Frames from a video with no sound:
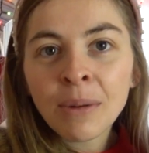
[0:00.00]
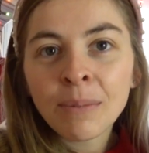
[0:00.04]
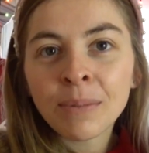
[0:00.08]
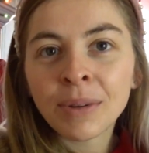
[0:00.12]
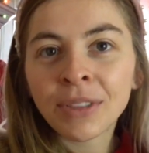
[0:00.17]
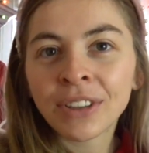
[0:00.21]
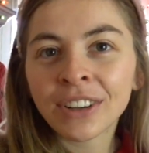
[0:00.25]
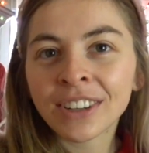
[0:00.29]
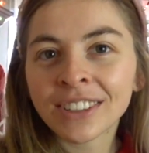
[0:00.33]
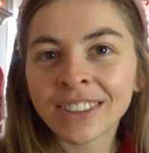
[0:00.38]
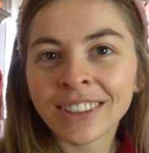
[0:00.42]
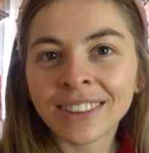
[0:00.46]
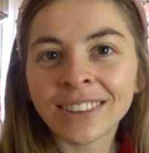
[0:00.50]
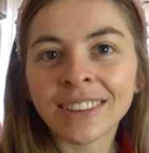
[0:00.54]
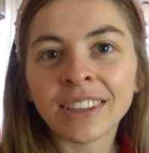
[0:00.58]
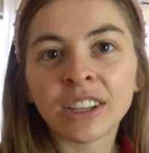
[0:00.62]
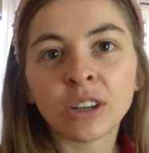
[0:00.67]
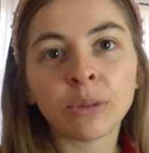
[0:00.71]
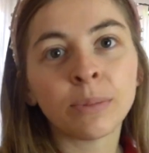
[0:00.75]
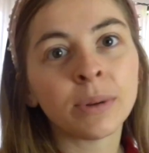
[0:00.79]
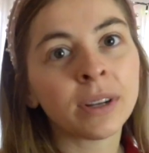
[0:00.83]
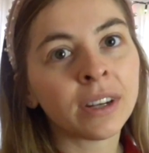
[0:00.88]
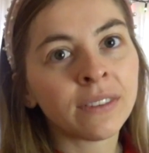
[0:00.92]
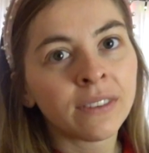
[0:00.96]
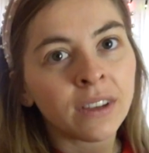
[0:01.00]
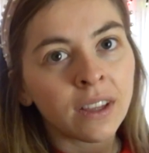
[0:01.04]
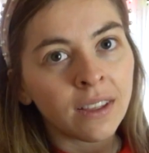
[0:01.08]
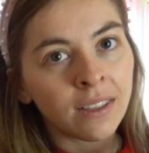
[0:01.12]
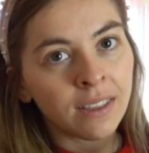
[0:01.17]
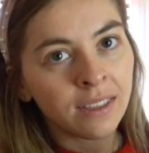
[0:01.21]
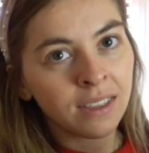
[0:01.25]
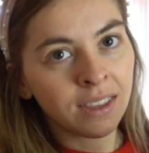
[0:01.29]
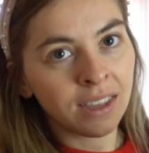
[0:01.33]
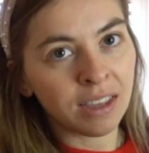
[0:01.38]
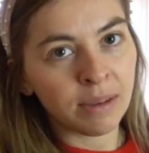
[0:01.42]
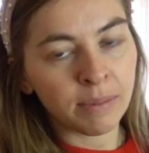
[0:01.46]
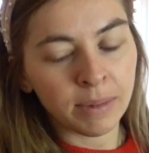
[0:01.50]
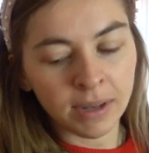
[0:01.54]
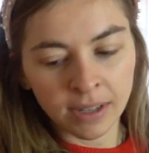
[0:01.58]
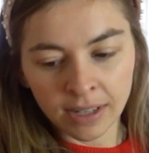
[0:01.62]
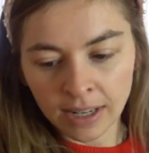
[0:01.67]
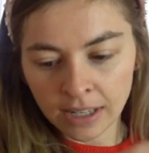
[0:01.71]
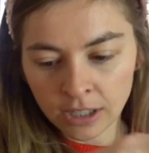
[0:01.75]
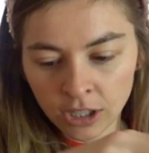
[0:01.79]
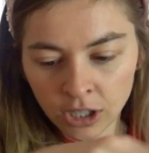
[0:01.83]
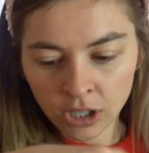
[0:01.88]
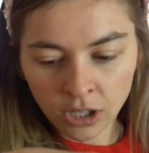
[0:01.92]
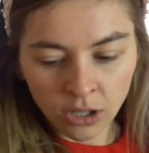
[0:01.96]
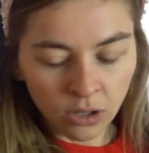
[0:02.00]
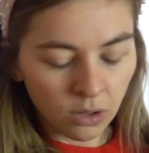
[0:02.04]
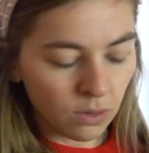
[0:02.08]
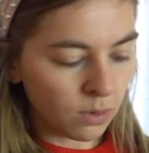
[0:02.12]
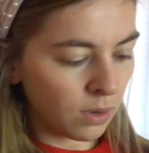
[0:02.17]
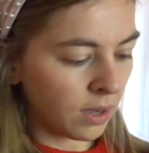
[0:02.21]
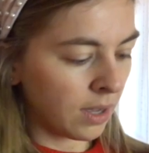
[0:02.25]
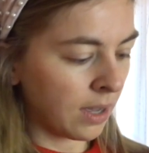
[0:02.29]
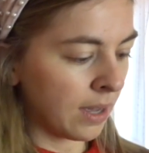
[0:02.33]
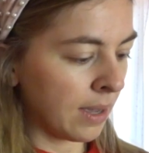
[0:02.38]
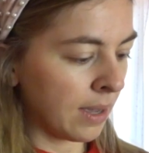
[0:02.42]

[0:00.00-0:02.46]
but there's a little bit of a theme. It's not too